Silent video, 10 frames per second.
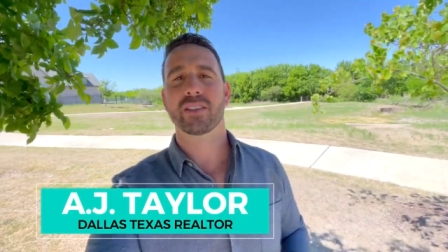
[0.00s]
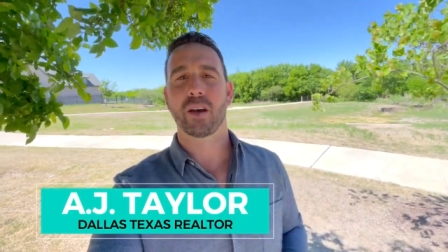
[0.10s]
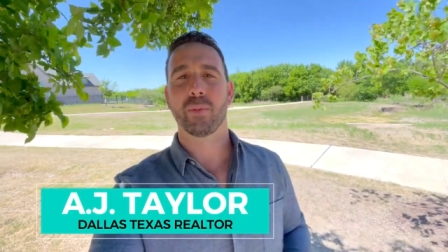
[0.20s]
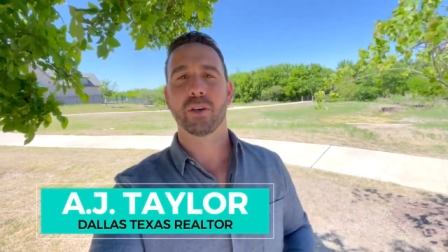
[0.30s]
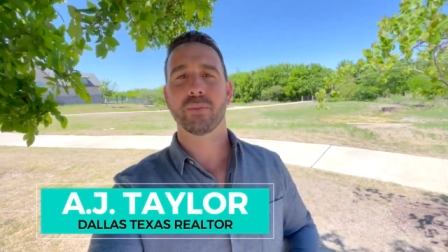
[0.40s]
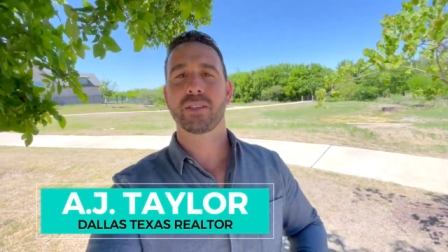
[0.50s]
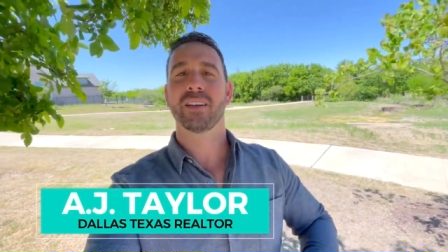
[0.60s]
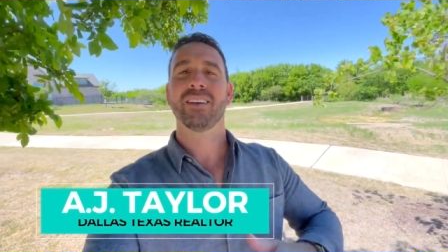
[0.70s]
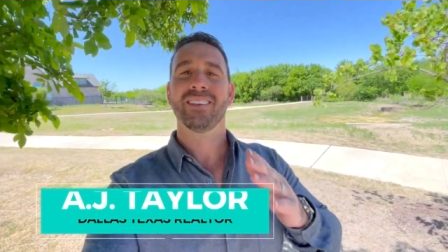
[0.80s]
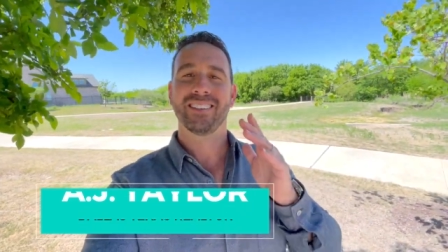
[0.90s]
suburbs.
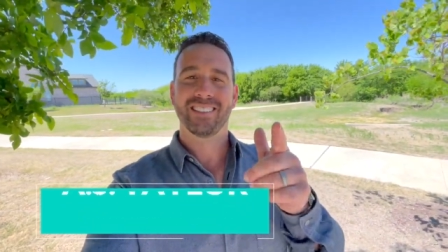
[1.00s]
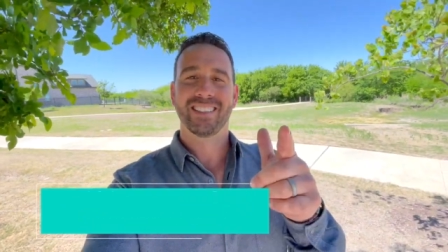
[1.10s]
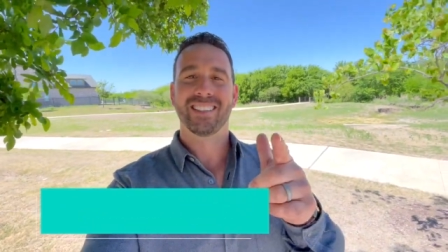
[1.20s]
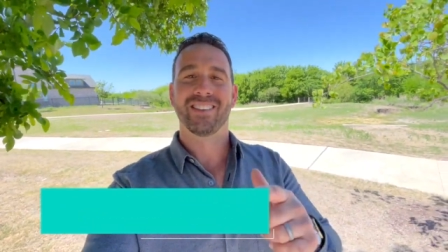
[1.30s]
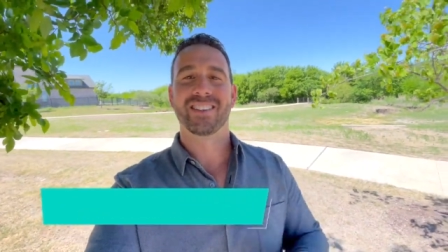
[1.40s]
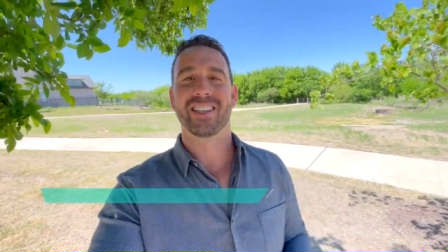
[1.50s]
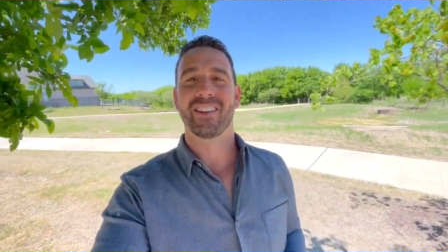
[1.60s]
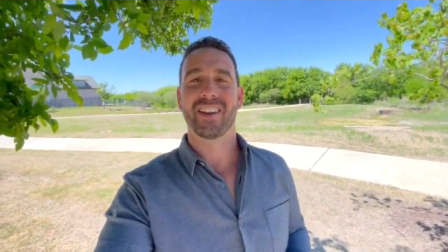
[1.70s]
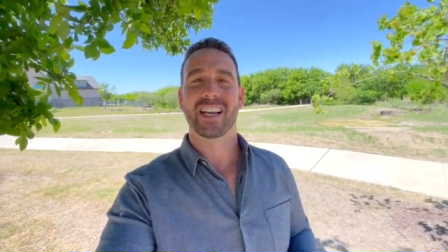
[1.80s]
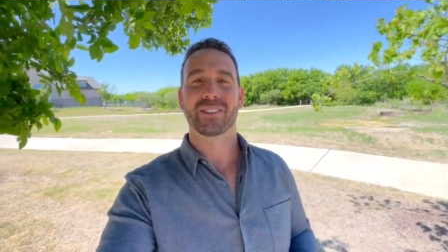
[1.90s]
We'll see you on
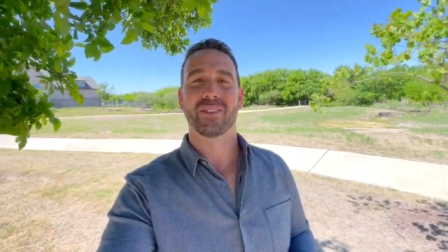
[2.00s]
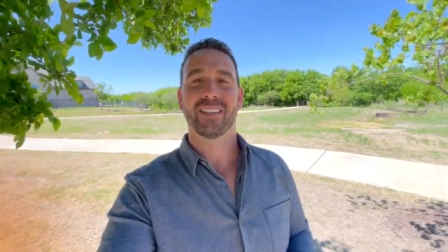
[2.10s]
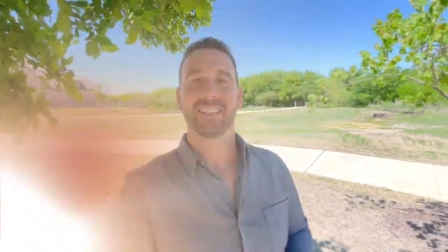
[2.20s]
the next one.